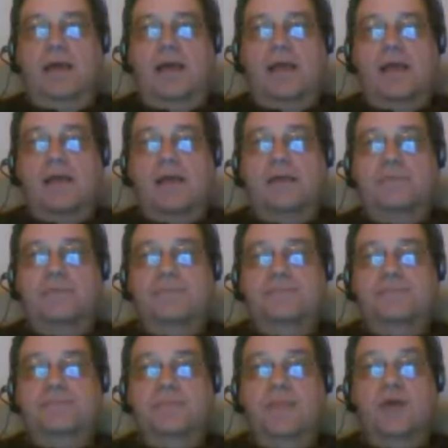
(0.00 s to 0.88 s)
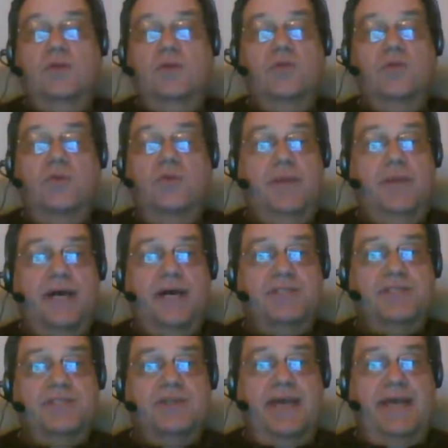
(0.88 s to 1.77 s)
Um, not
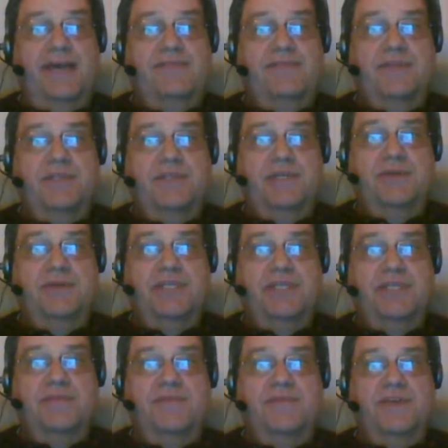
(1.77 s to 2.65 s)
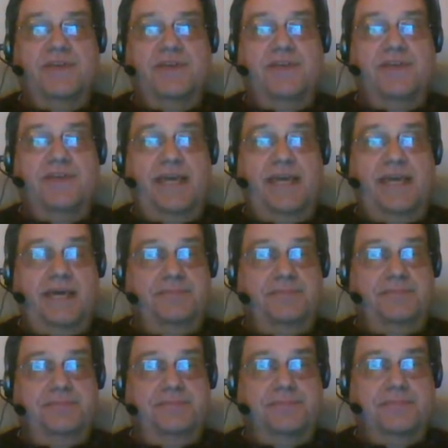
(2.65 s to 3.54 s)
much. I haven't used M V V
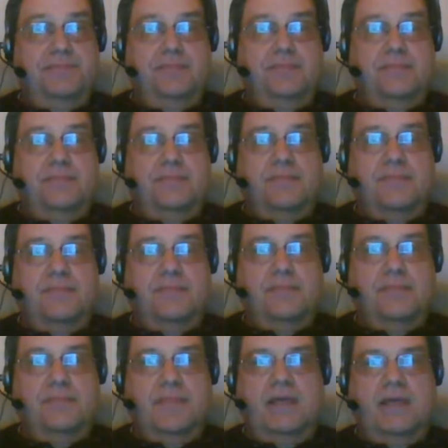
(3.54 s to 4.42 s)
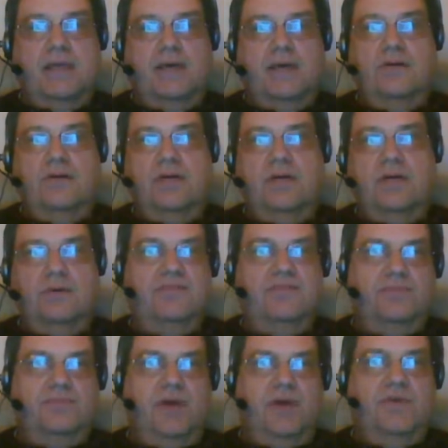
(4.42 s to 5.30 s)
M, although
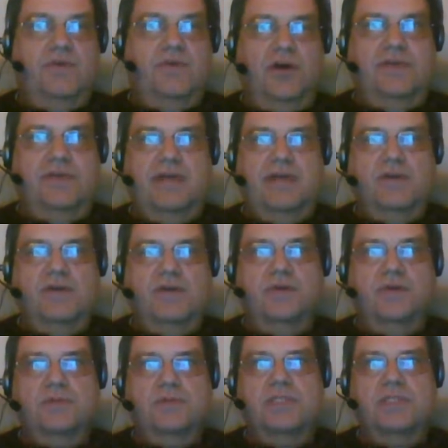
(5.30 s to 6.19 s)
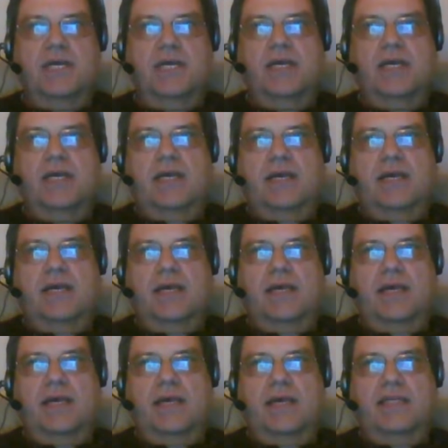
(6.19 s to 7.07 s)
I've, I've heard of it, of course.
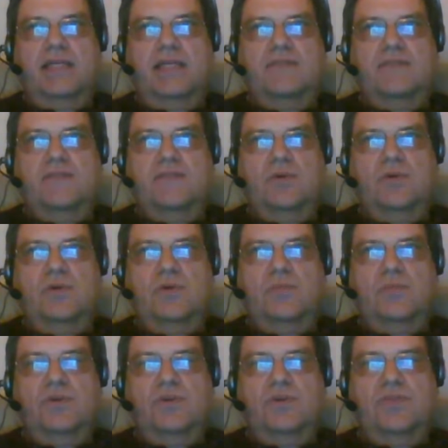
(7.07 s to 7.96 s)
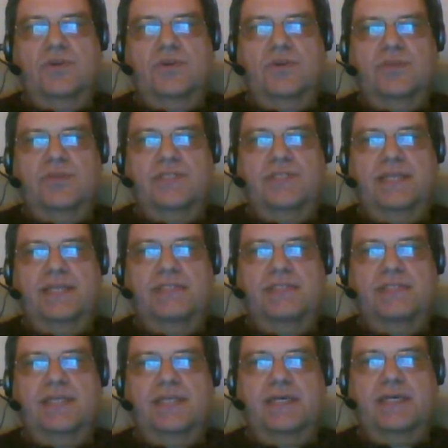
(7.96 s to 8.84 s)
As for Model View
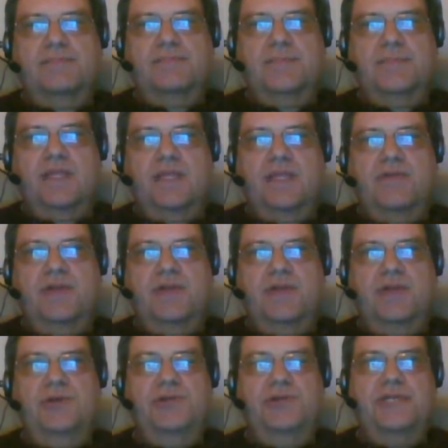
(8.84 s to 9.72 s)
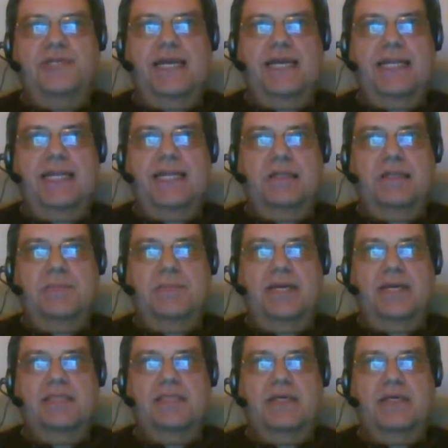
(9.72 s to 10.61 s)
Presenter, I've only used it a little
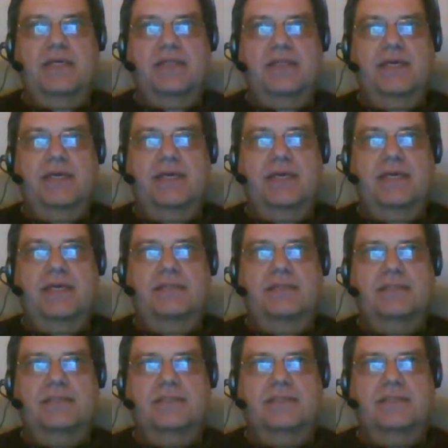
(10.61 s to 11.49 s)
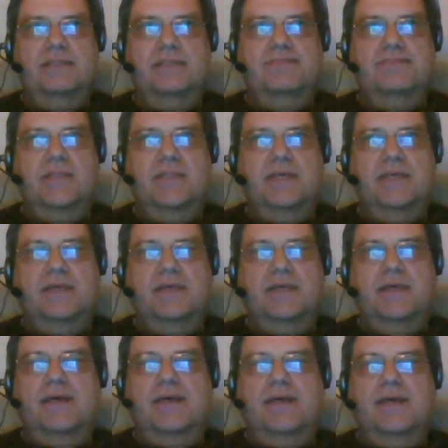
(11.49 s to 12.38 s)
bit. I think it's...
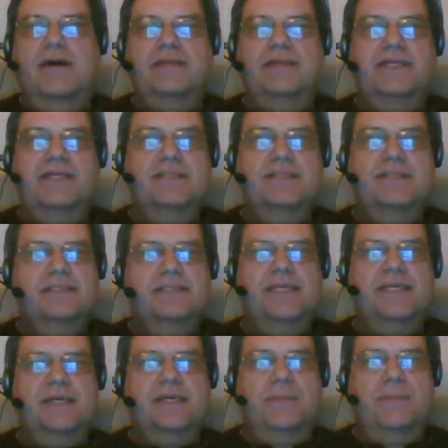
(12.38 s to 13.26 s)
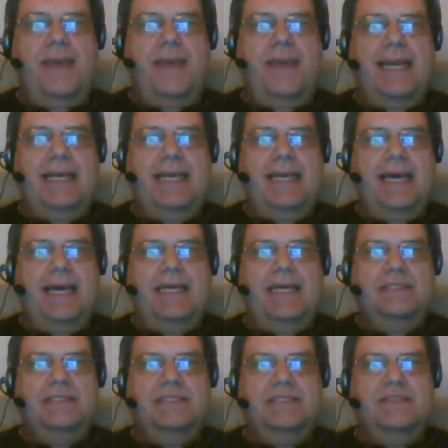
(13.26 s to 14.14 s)
I didn't see a compelling
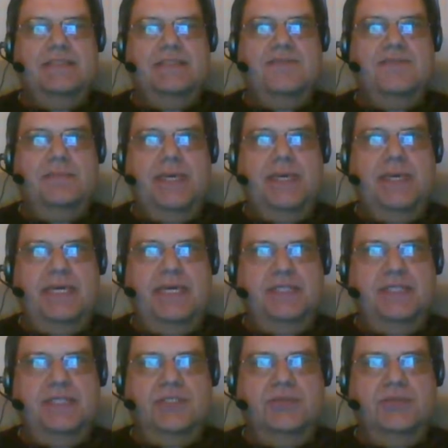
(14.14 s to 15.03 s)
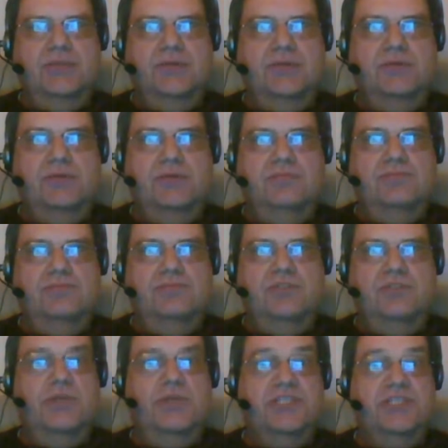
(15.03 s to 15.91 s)
case for me to
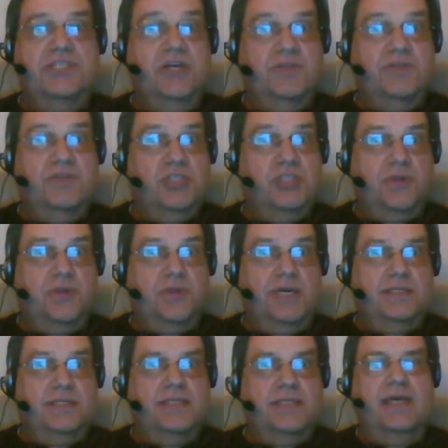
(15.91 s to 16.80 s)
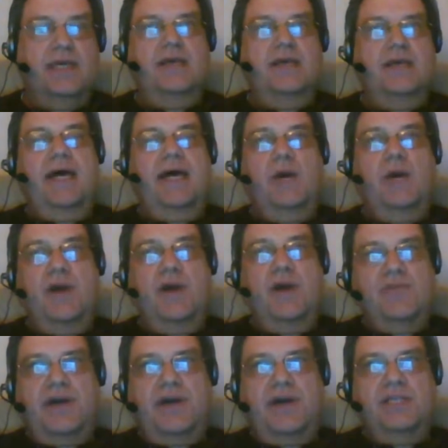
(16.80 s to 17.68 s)
switch over to it.
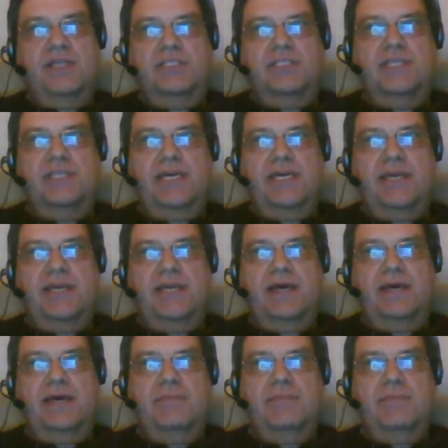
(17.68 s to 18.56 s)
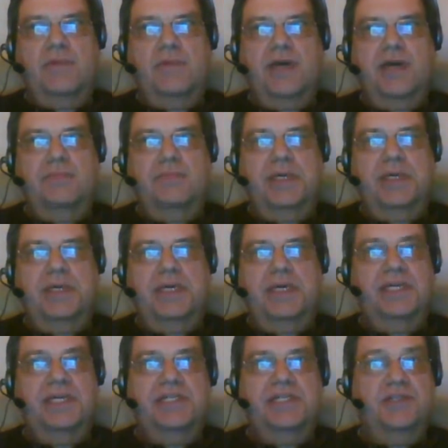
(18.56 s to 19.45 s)
However, I can see that it might
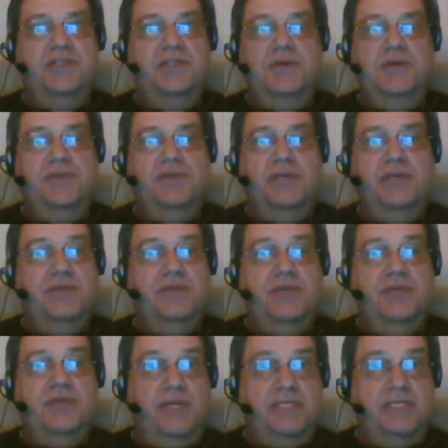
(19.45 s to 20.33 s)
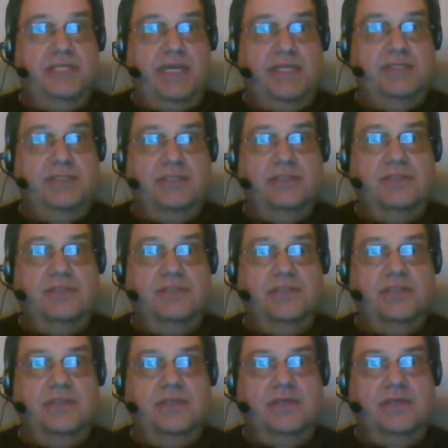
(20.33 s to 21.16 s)
be easier to do things like unit tests